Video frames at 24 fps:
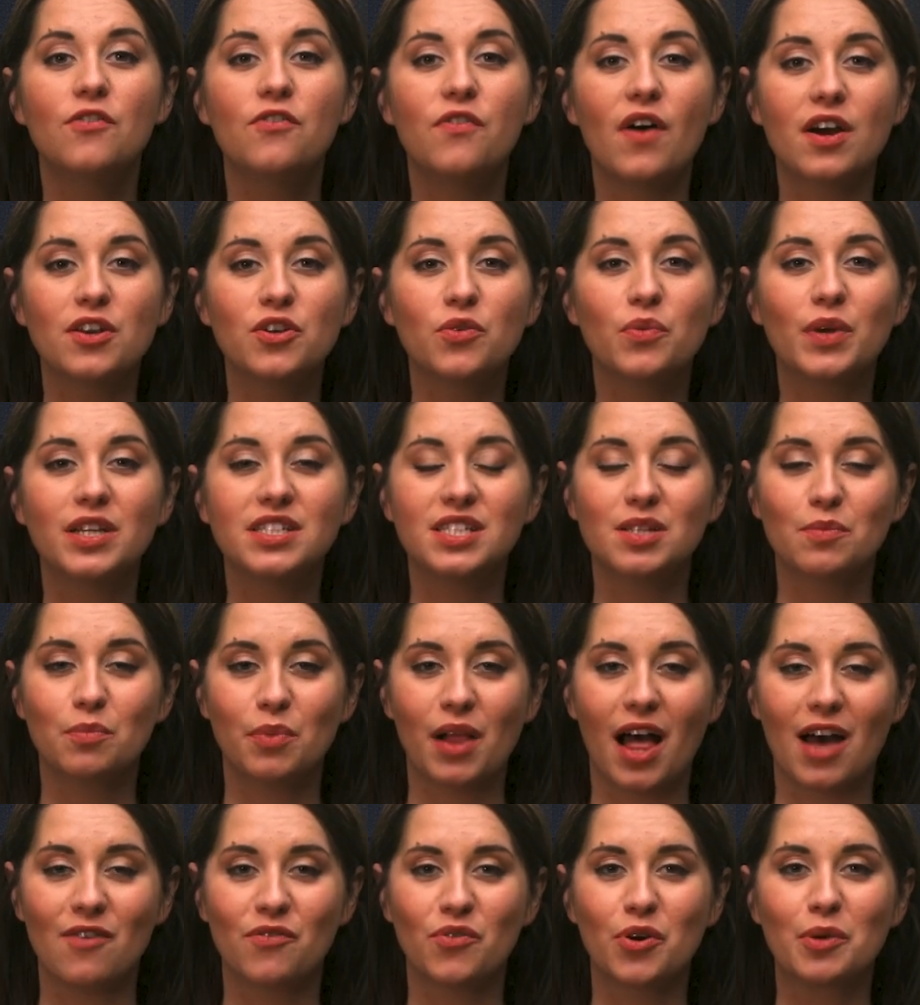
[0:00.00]
fundraising
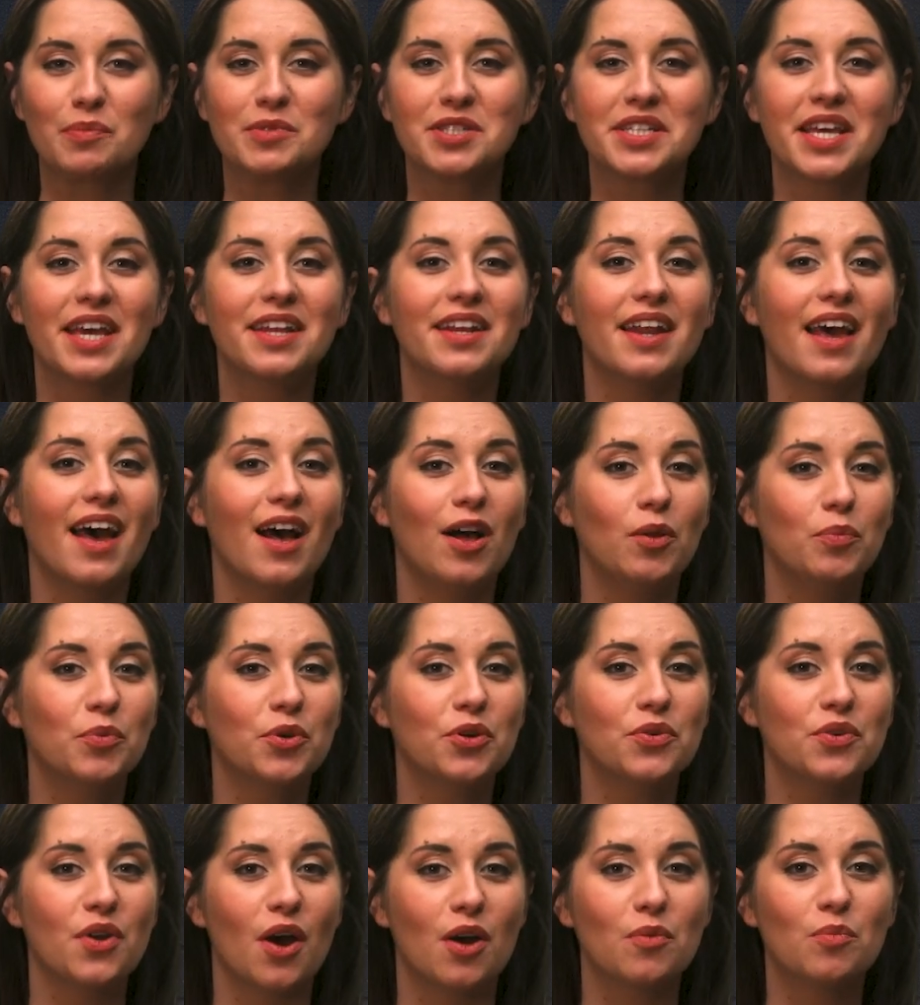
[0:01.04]
platforms can help
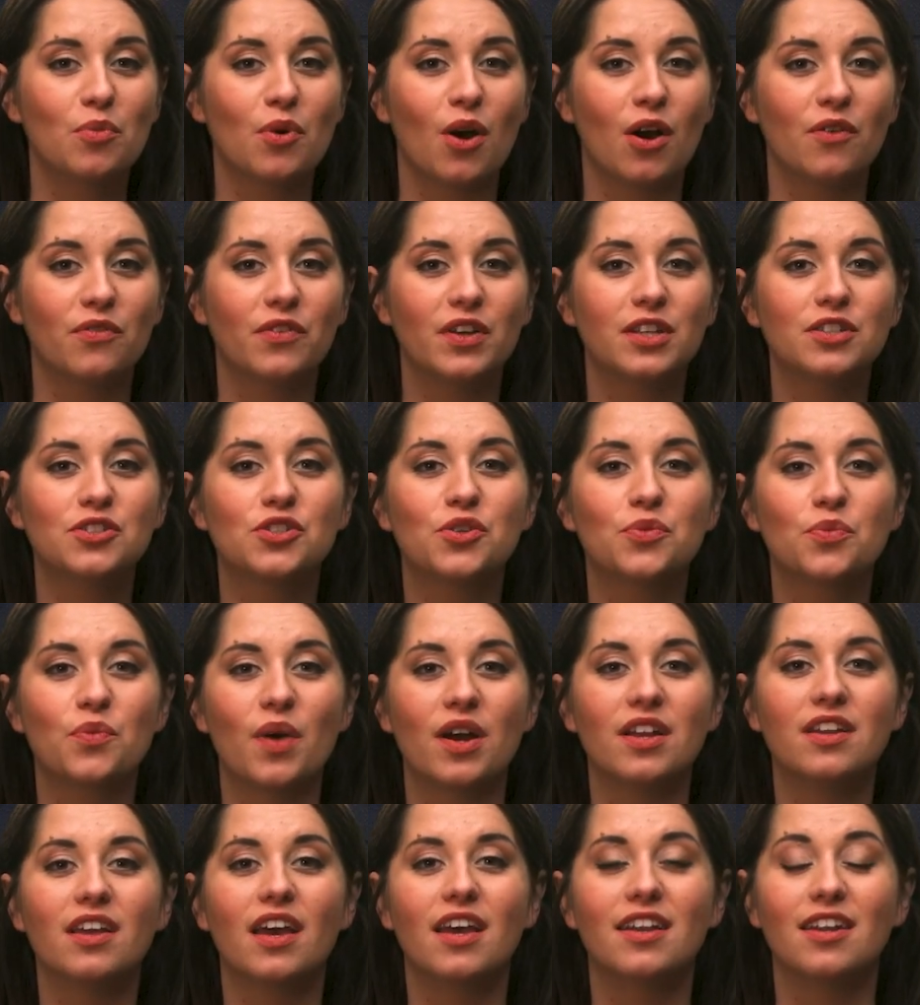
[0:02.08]
your nonprofit to
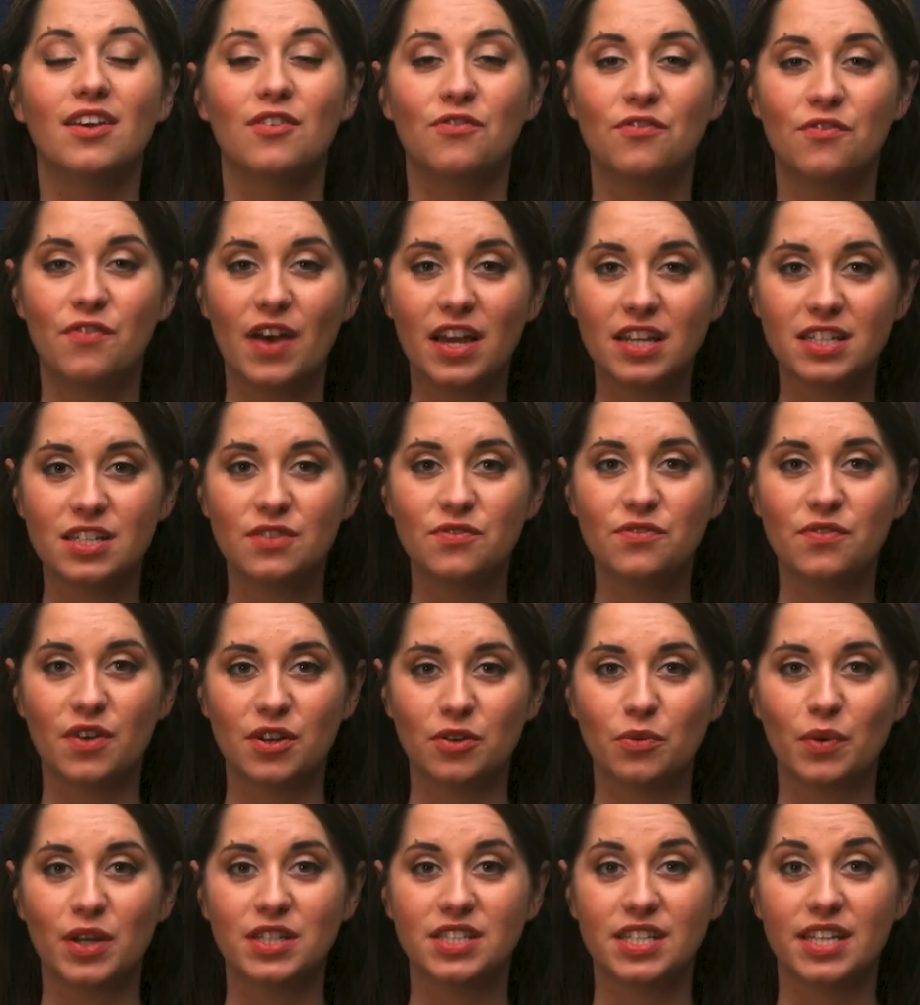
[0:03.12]
run an effective
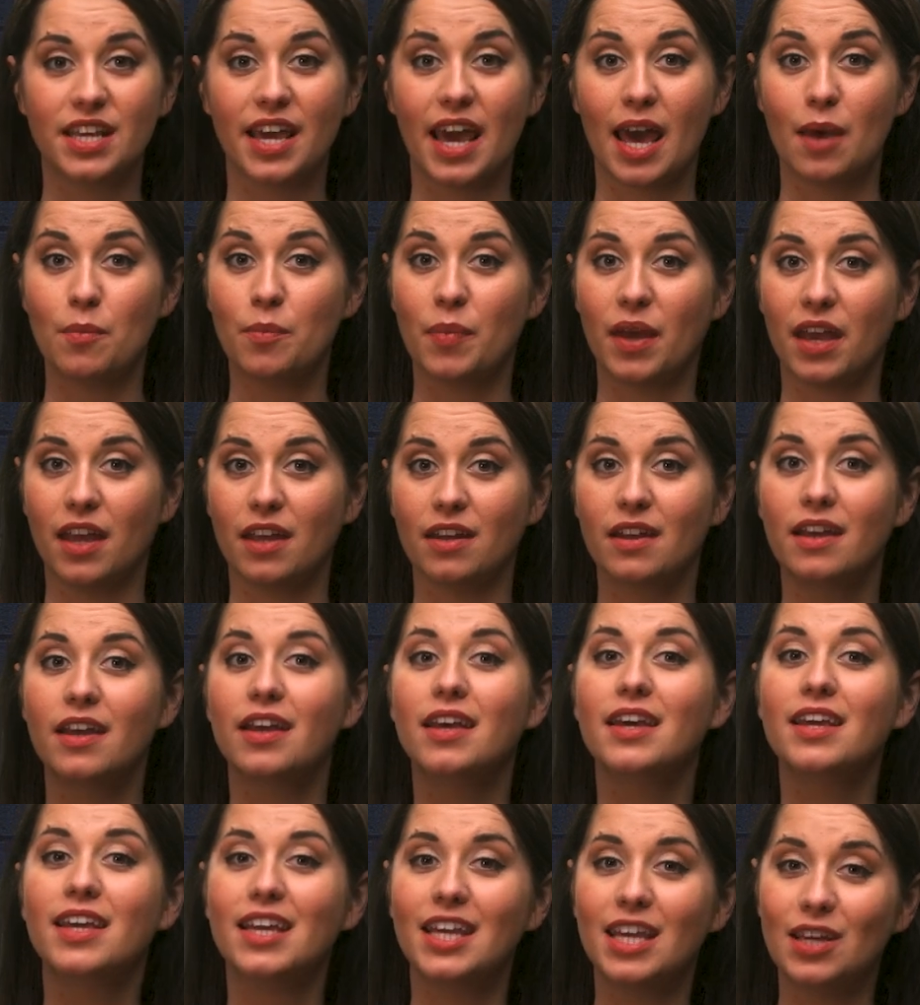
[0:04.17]
fundraising campaign,
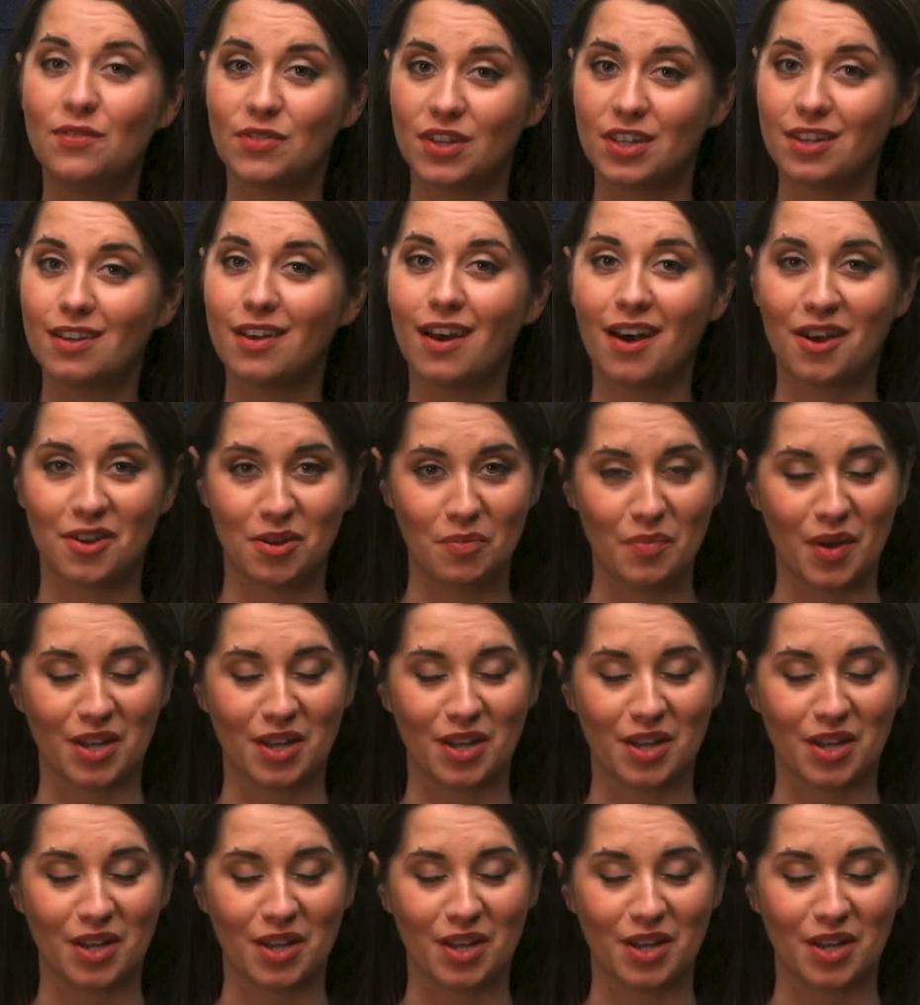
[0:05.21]
even on a